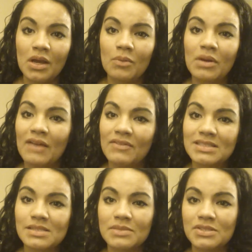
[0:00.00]
we're having
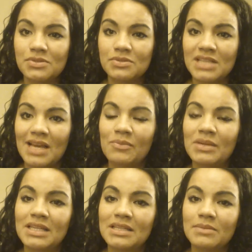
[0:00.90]
some issues and we
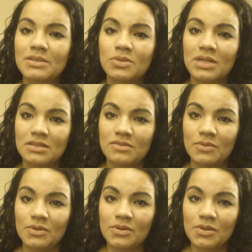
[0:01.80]
need to be
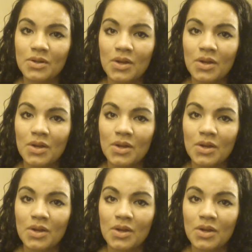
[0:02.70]
transferred.